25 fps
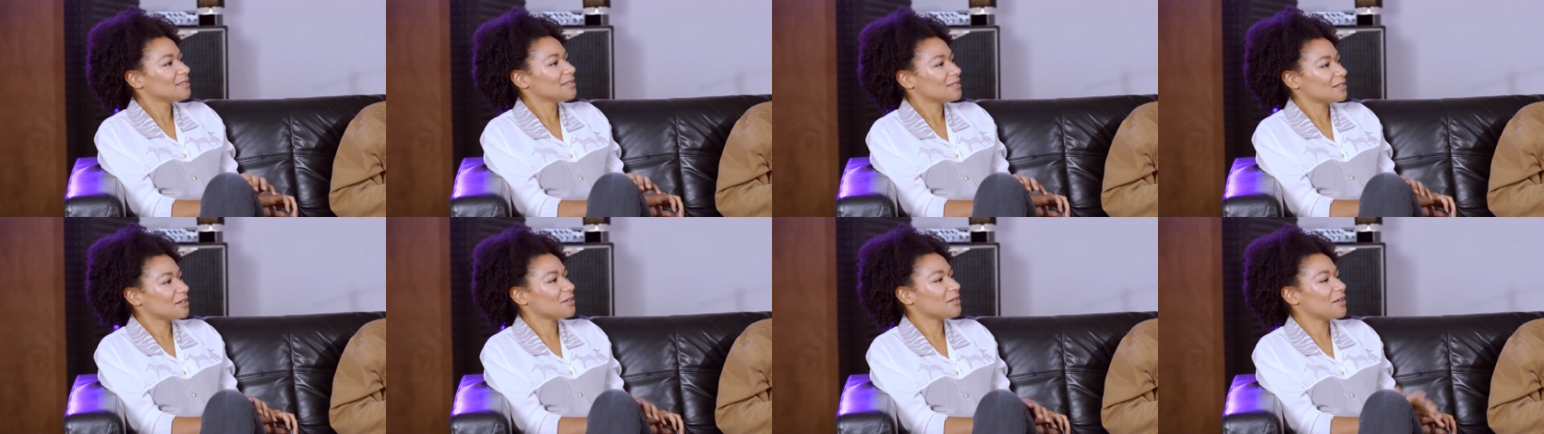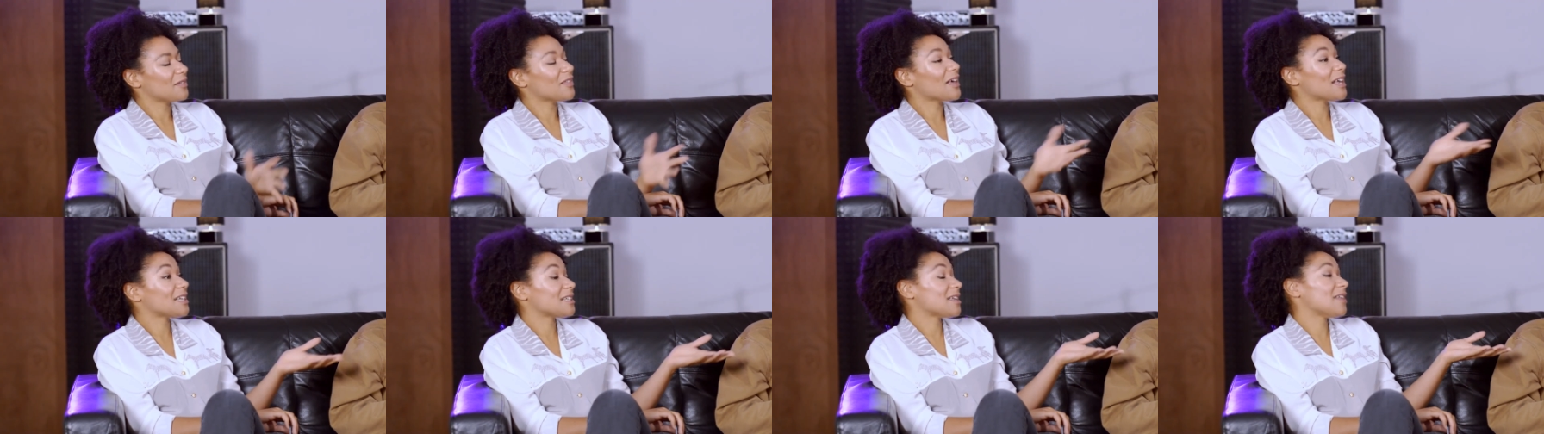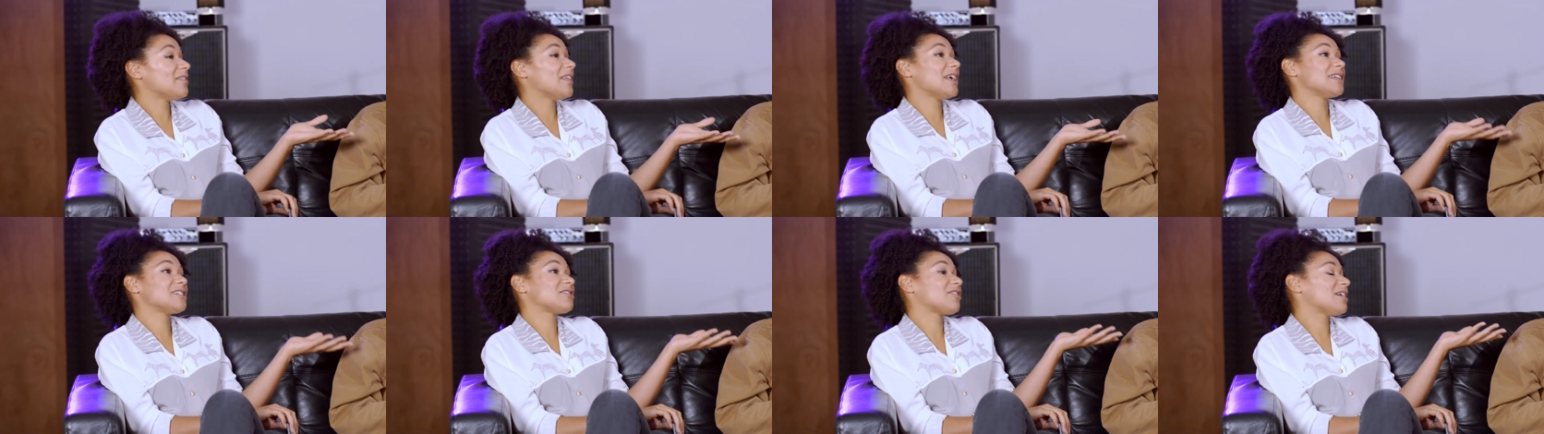So
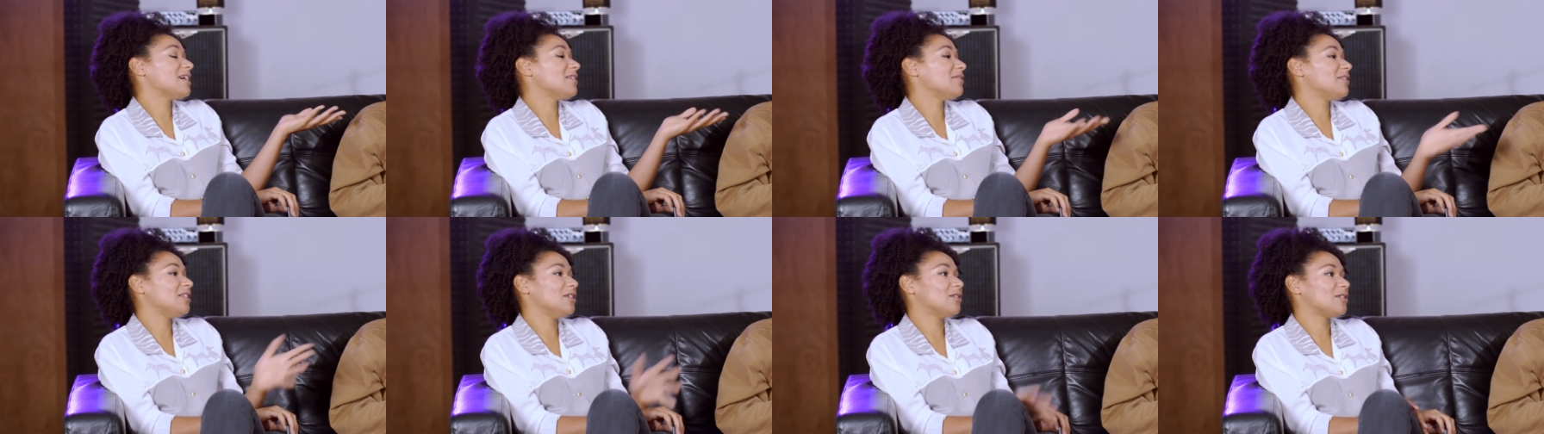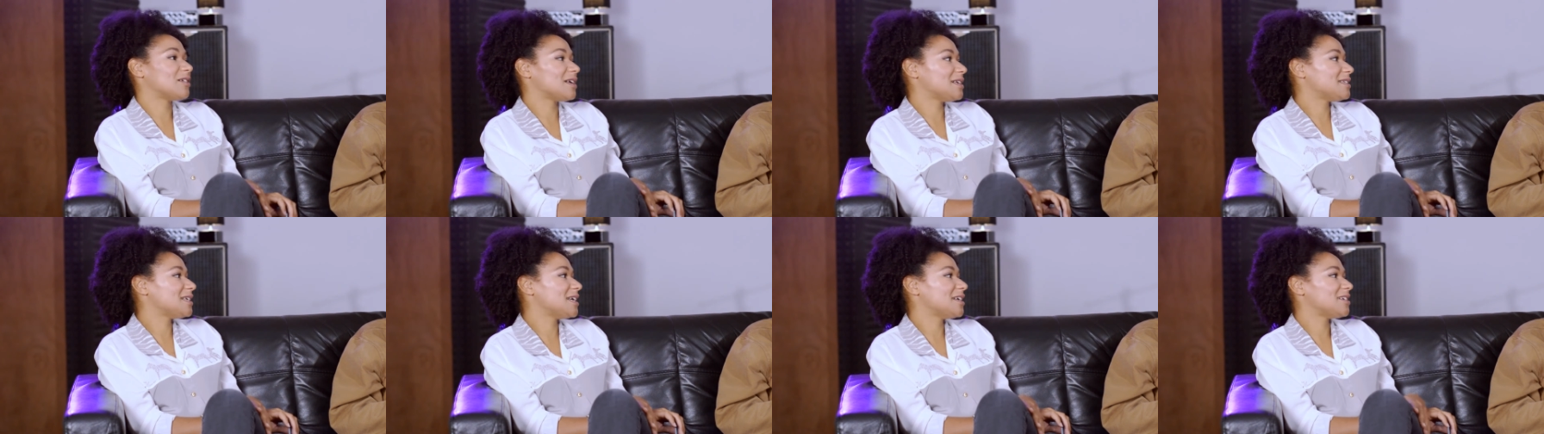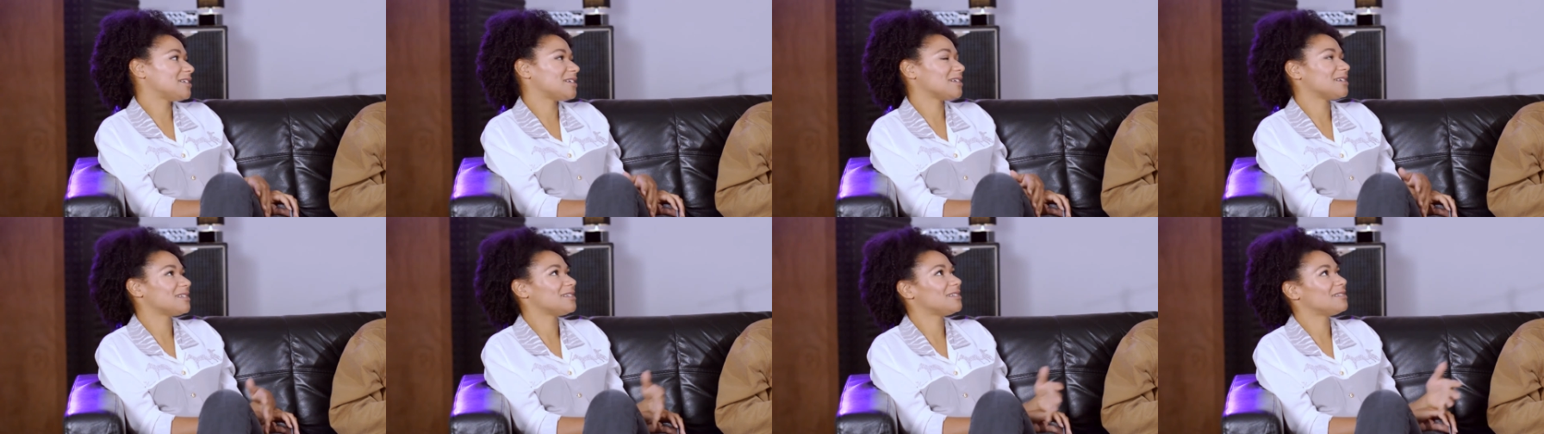that's great for the
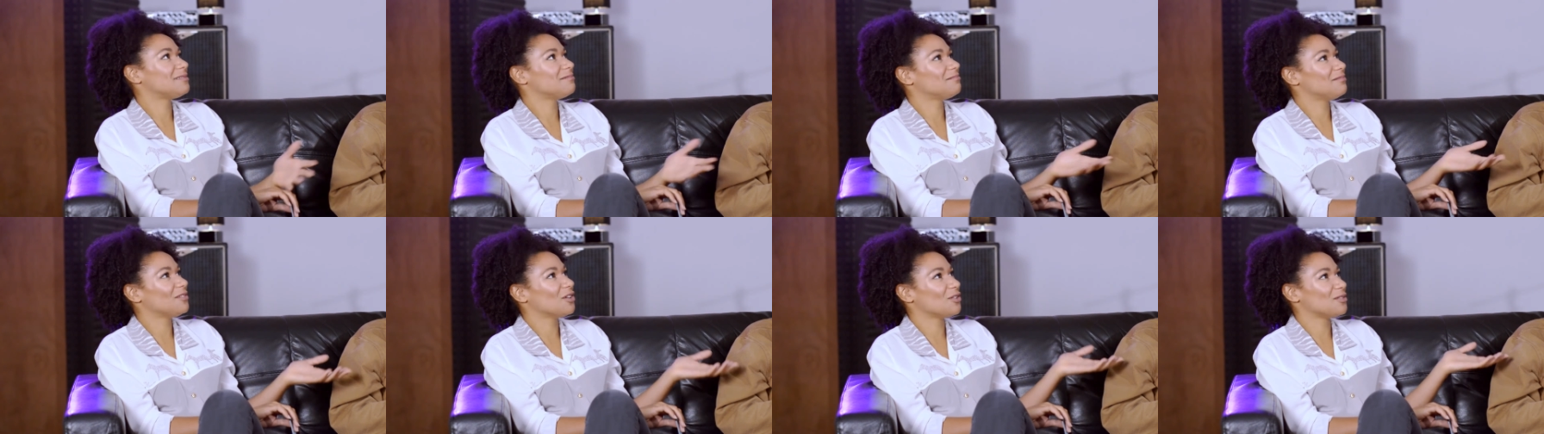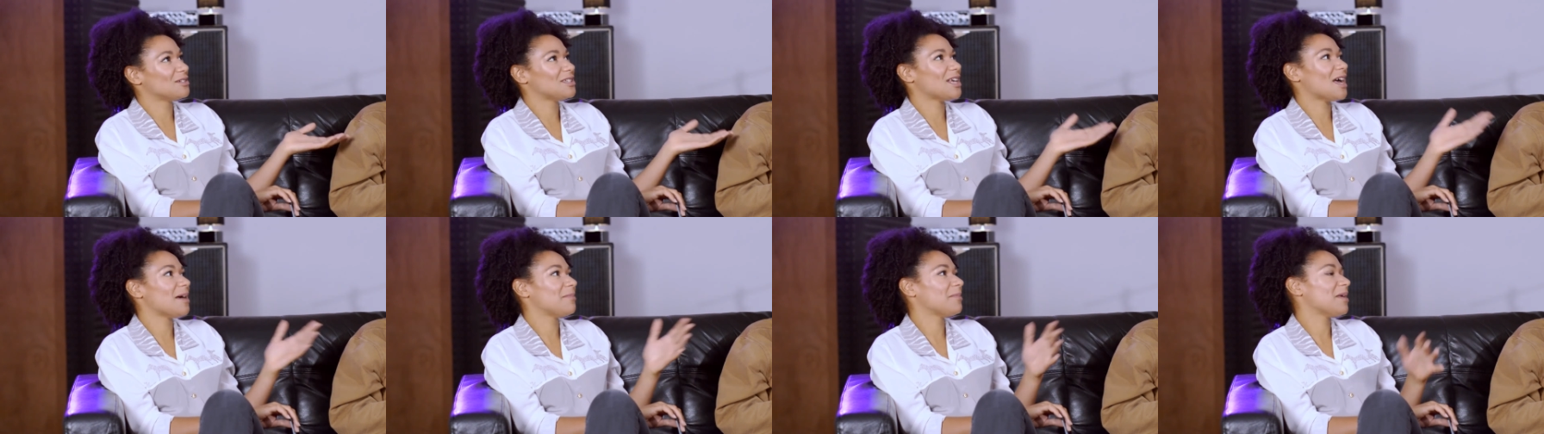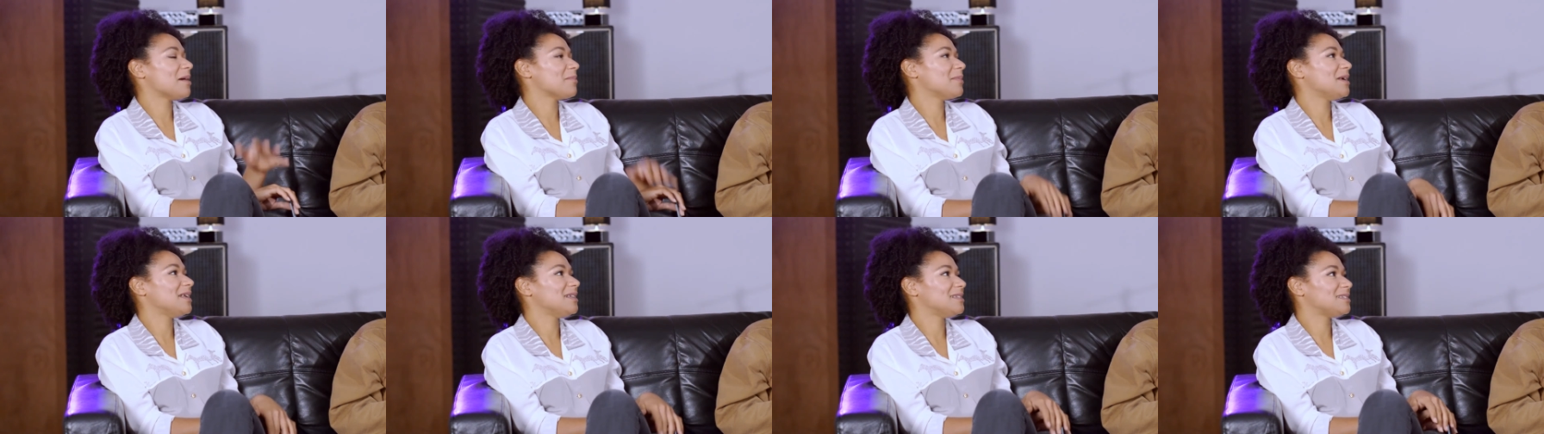organisation, because long term
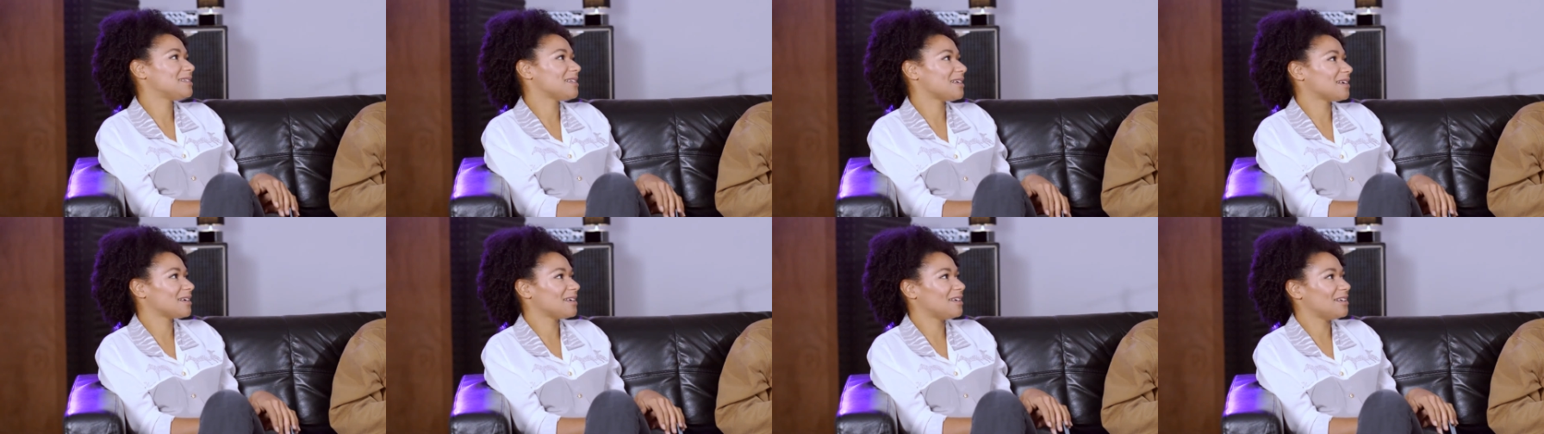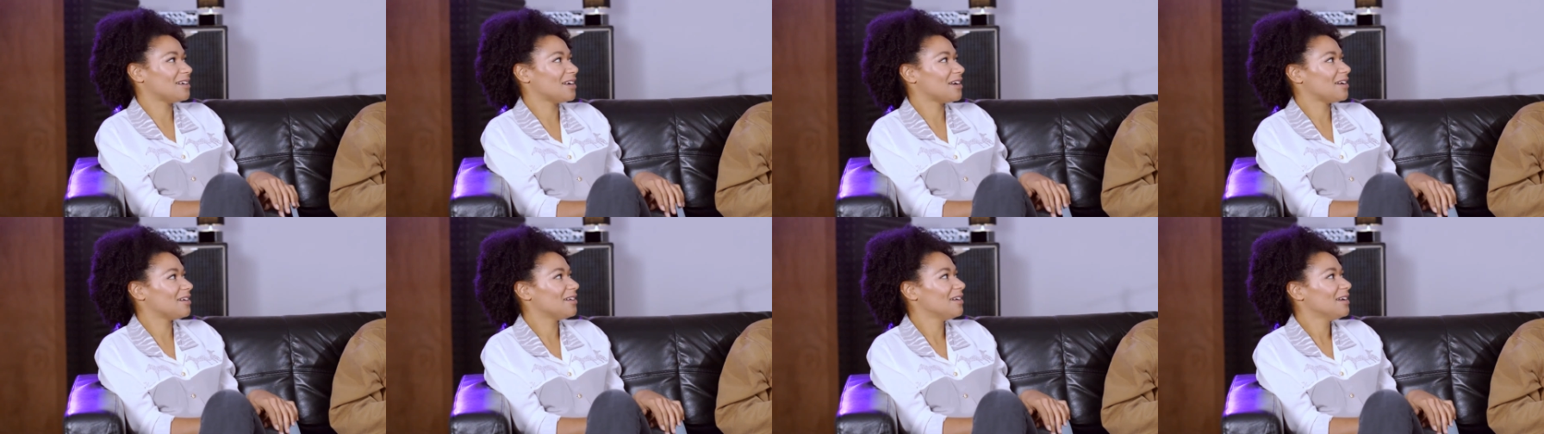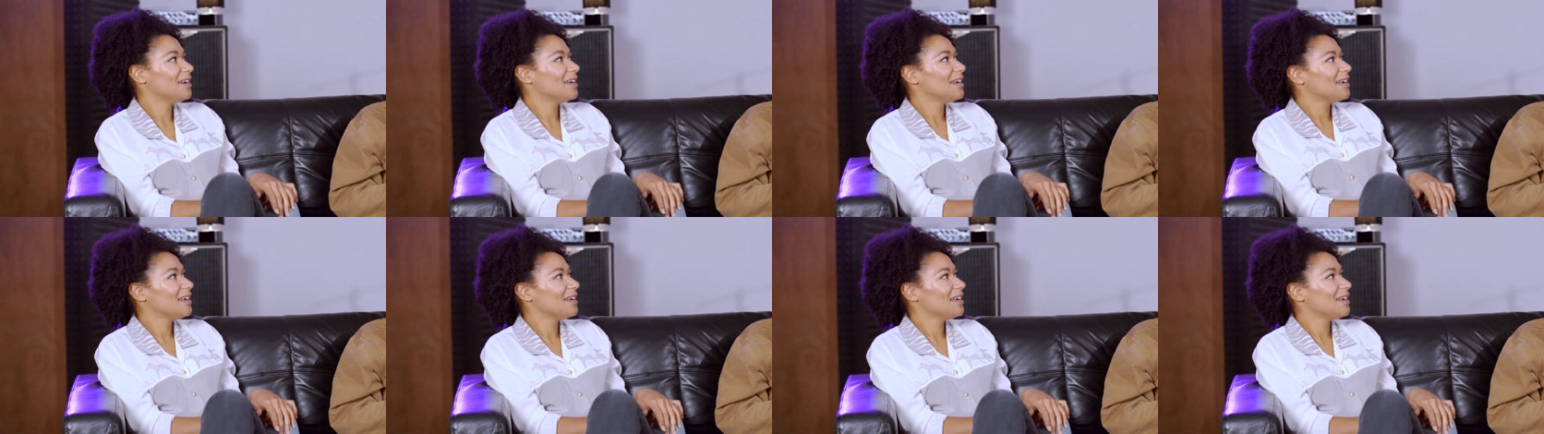that means, like, you know,